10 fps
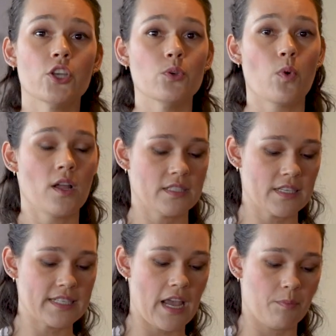You want
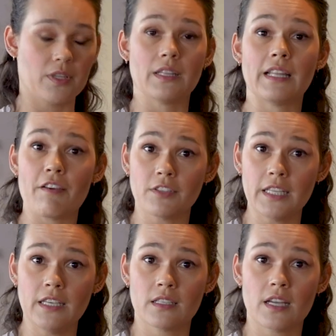to tamp
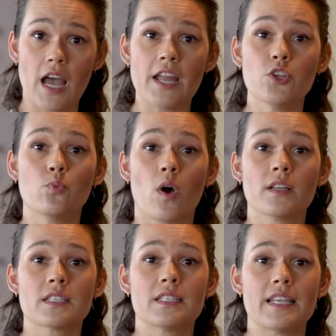levelly and you
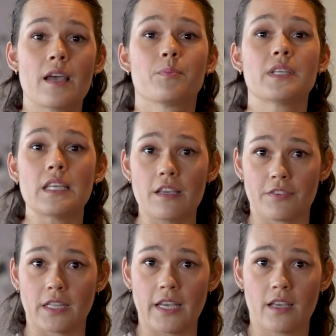want to tamp
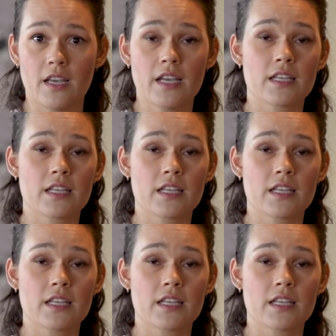evenly.